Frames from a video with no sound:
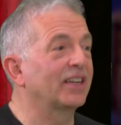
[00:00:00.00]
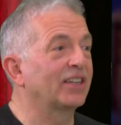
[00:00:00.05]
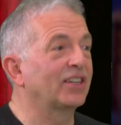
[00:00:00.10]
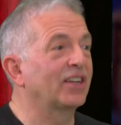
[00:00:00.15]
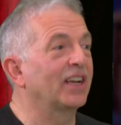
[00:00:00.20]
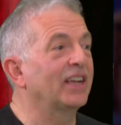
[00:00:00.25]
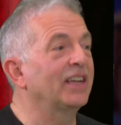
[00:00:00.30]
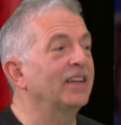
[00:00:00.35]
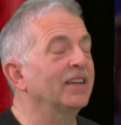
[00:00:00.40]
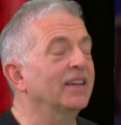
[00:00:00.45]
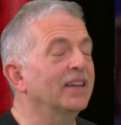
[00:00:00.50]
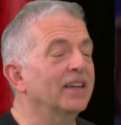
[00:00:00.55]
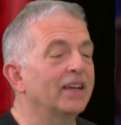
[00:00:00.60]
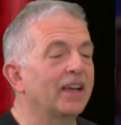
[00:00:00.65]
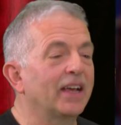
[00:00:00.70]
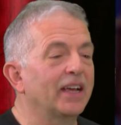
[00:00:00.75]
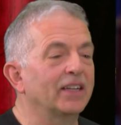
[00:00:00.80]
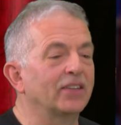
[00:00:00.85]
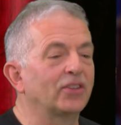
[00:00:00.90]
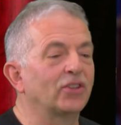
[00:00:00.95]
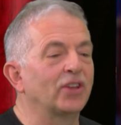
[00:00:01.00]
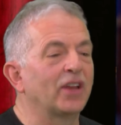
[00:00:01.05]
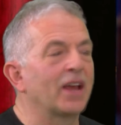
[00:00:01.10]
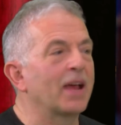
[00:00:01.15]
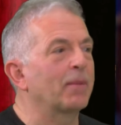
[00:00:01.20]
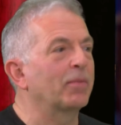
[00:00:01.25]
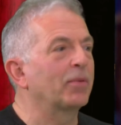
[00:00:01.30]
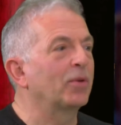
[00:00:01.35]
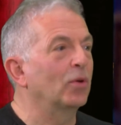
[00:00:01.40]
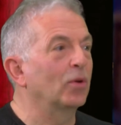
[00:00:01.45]
actually. It's an
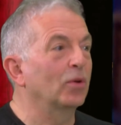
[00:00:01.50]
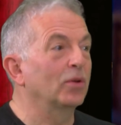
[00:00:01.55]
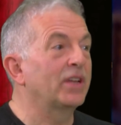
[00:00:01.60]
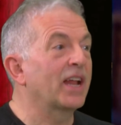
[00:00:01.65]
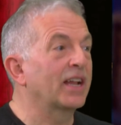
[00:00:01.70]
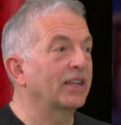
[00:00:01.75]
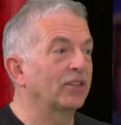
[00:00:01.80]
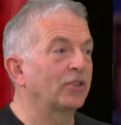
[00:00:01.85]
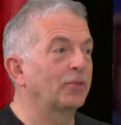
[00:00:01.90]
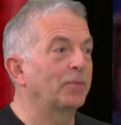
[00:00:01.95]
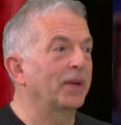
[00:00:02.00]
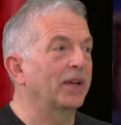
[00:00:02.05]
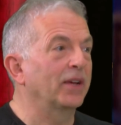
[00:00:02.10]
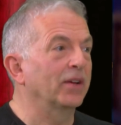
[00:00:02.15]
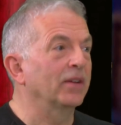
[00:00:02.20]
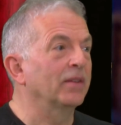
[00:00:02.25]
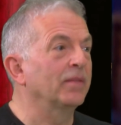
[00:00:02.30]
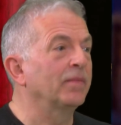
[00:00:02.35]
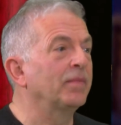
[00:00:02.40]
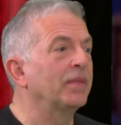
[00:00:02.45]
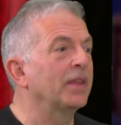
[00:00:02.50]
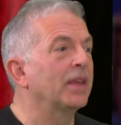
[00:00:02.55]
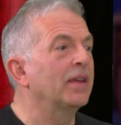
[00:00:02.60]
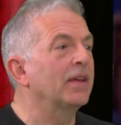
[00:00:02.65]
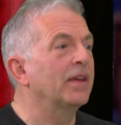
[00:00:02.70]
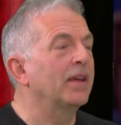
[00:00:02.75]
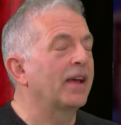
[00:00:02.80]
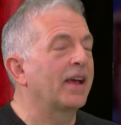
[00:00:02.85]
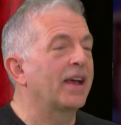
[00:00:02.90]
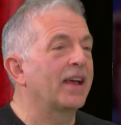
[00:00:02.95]
app called Dancepicker,
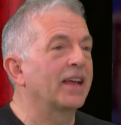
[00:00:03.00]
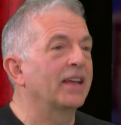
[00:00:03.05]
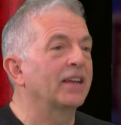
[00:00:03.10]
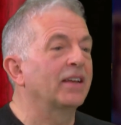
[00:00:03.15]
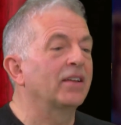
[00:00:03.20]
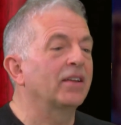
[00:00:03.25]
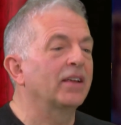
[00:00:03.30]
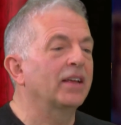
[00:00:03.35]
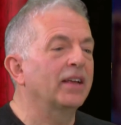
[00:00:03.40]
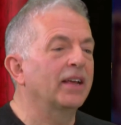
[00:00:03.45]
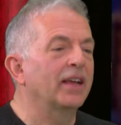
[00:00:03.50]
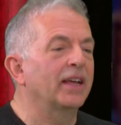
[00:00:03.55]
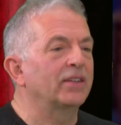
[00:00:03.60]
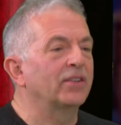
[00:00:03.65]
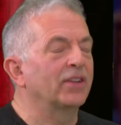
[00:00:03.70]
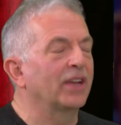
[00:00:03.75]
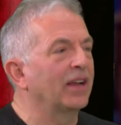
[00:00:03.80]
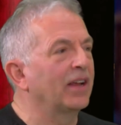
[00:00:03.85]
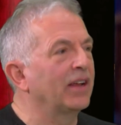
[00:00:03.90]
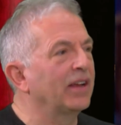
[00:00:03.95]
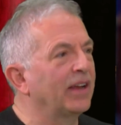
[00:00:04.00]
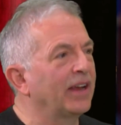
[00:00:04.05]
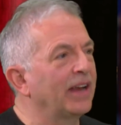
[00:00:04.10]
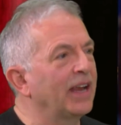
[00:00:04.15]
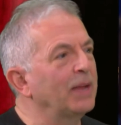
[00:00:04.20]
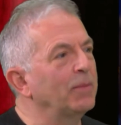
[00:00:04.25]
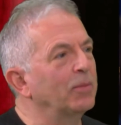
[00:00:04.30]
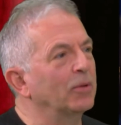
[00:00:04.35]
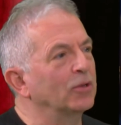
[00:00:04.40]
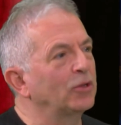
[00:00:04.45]
and it
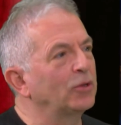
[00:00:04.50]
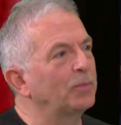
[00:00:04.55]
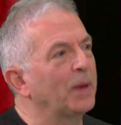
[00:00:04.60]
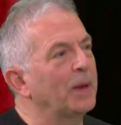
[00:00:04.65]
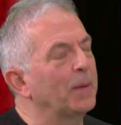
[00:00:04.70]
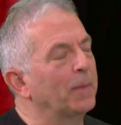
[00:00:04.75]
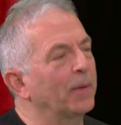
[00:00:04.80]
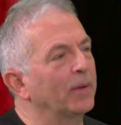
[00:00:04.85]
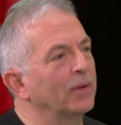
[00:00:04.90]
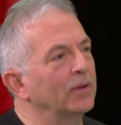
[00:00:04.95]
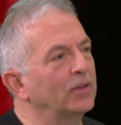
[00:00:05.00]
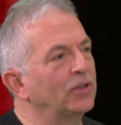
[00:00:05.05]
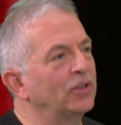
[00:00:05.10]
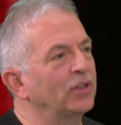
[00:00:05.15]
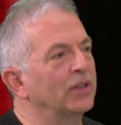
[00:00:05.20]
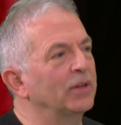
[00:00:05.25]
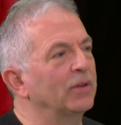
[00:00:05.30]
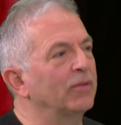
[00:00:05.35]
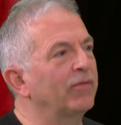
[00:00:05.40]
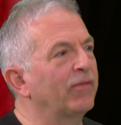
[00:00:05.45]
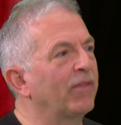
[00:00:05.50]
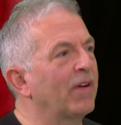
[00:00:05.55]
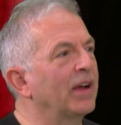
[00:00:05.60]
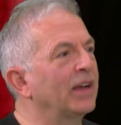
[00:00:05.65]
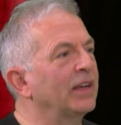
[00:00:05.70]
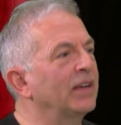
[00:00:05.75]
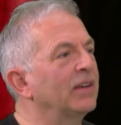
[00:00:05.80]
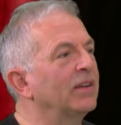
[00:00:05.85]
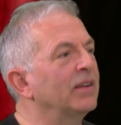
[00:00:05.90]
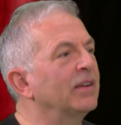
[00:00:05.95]
enables people to
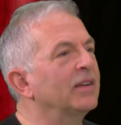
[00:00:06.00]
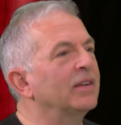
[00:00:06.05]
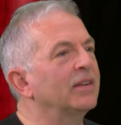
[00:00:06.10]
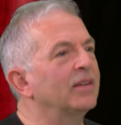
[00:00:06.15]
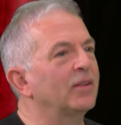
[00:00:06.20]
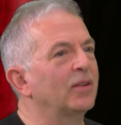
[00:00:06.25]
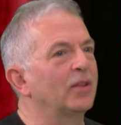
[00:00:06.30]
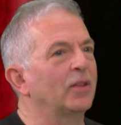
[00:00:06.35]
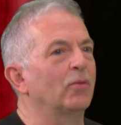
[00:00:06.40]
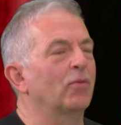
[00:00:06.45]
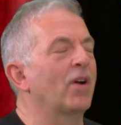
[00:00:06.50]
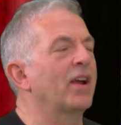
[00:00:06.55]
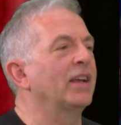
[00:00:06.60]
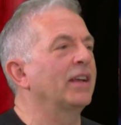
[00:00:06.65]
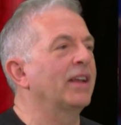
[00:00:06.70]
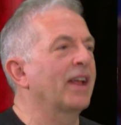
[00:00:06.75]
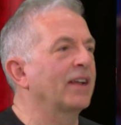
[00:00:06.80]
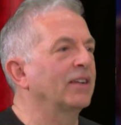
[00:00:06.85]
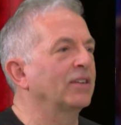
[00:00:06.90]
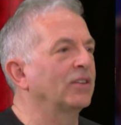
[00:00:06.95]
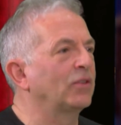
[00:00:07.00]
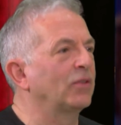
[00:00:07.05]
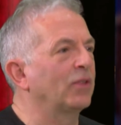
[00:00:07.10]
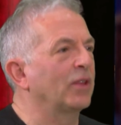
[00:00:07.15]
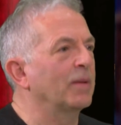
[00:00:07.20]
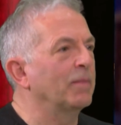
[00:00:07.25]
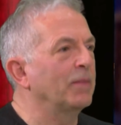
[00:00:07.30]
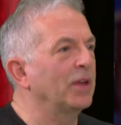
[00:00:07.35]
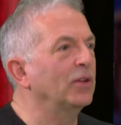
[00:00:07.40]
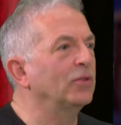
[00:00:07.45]
find the right dance,
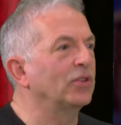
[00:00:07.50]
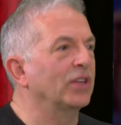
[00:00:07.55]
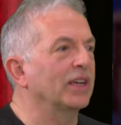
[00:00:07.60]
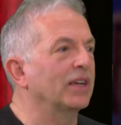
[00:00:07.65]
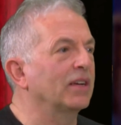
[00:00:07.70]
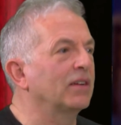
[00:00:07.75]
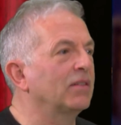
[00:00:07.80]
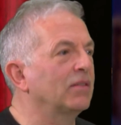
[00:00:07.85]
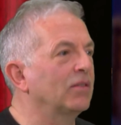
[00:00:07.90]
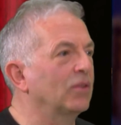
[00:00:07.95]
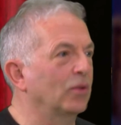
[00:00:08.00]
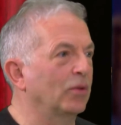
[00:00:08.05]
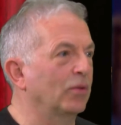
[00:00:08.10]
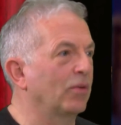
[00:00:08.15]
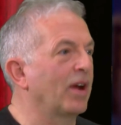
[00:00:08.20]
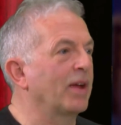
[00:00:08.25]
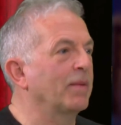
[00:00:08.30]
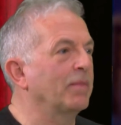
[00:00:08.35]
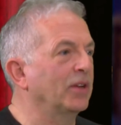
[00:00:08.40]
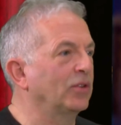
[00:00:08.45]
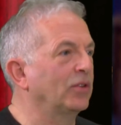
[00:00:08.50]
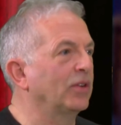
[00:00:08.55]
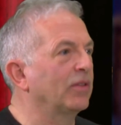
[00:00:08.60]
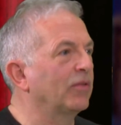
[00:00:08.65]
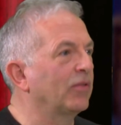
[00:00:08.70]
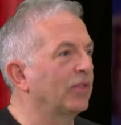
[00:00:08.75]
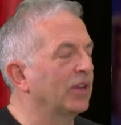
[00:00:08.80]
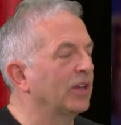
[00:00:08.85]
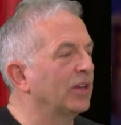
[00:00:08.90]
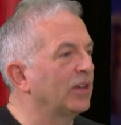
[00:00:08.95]
their music, or the right
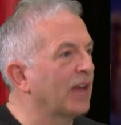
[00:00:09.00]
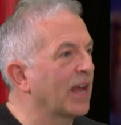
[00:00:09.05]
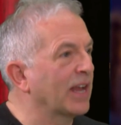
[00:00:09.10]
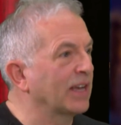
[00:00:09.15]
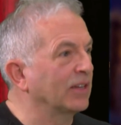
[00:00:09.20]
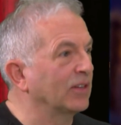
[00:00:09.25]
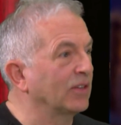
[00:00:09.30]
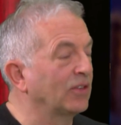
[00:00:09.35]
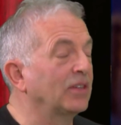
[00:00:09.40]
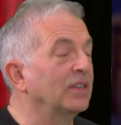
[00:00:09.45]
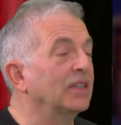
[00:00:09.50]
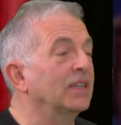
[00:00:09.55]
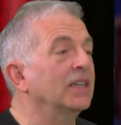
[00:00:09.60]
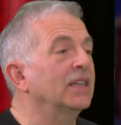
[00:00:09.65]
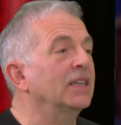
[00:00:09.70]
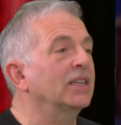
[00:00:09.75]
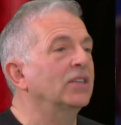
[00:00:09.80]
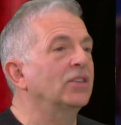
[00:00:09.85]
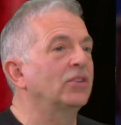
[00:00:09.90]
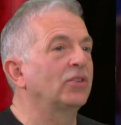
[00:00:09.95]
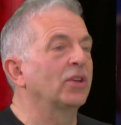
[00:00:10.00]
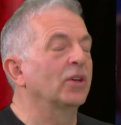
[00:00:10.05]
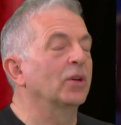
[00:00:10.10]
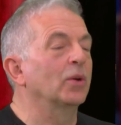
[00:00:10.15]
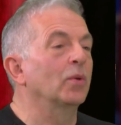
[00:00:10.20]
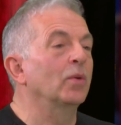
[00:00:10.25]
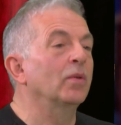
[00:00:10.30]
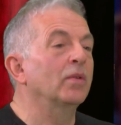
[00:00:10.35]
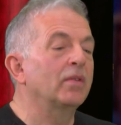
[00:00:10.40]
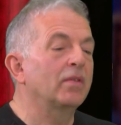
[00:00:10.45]
music for their dance.
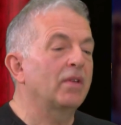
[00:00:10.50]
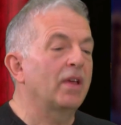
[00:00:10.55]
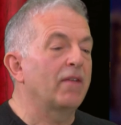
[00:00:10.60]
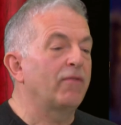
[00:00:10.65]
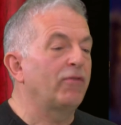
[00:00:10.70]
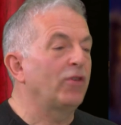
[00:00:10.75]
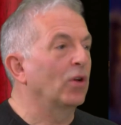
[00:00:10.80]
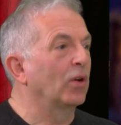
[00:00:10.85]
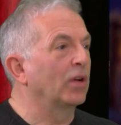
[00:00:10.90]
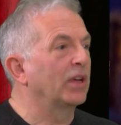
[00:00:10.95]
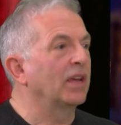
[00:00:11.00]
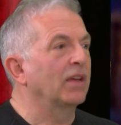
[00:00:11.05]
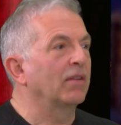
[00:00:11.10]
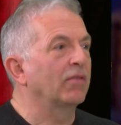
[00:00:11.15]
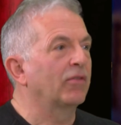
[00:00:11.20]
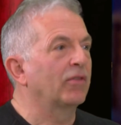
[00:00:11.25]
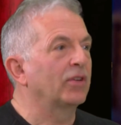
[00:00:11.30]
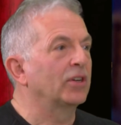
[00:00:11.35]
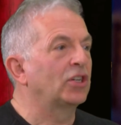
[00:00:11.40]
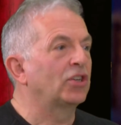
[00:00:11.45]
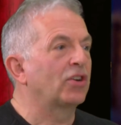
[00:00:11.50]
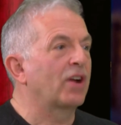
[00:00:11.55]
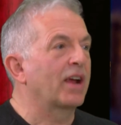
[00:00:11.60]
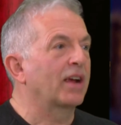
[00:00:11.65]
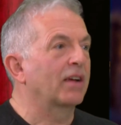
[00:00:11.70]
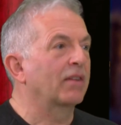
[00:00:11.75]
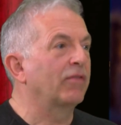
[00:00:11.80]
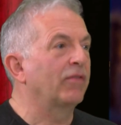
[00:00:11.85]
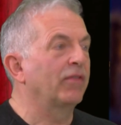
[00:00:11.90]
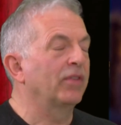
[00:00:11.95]
So if you're looking for a
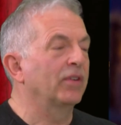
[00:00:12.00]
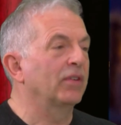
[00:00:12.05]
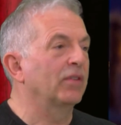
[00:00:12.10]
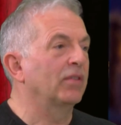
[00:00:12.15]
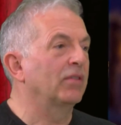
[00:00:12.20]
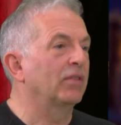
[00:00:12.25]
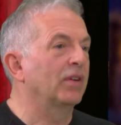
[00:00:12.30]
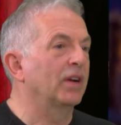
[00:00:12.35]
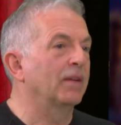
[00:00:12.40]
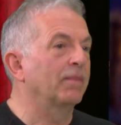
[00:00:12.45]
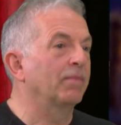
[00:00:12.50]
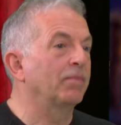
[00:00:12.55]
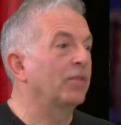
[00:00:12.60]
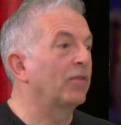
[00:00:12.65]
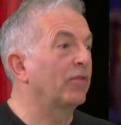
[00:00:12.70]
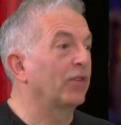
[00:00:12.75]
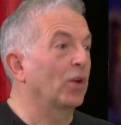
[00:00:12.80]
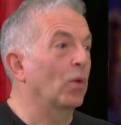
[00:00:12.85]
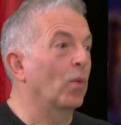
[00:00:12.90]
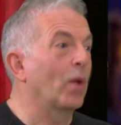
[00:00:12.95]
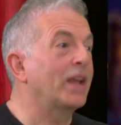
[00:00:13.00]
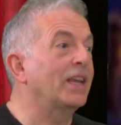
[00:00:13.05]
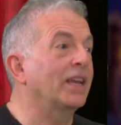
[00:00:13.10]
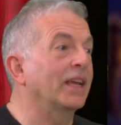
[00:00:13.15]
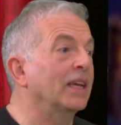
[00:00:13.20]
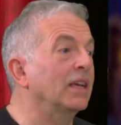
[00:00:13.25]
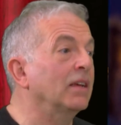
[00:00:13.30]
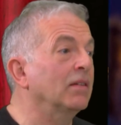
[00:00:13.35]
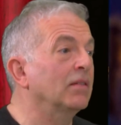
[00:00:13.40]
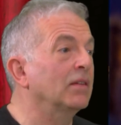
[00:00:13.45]
track for your
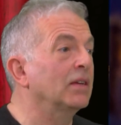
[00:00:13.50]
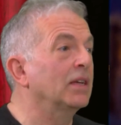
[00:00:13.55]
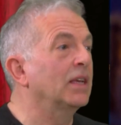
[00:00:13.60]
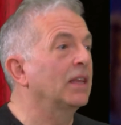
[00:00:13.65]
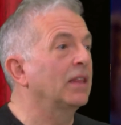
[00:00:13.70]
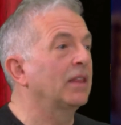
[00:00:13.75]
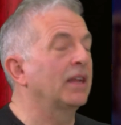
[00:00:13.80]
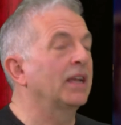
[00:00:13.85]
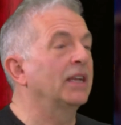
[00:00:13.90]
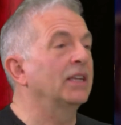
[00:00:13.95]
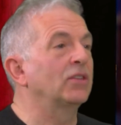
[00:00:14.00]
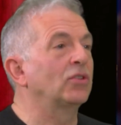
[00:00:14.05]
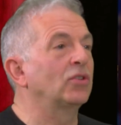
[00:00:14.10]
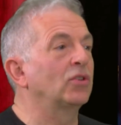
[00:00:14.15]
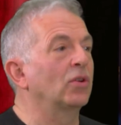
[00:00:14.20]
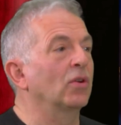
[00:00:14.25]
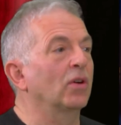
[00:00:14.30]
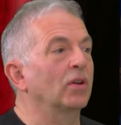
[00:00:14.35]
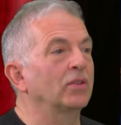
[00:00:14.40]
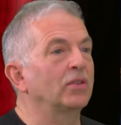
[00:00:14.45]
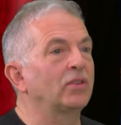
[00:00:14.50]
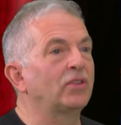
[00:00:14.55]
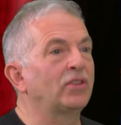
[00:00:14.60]
wedding, then it's got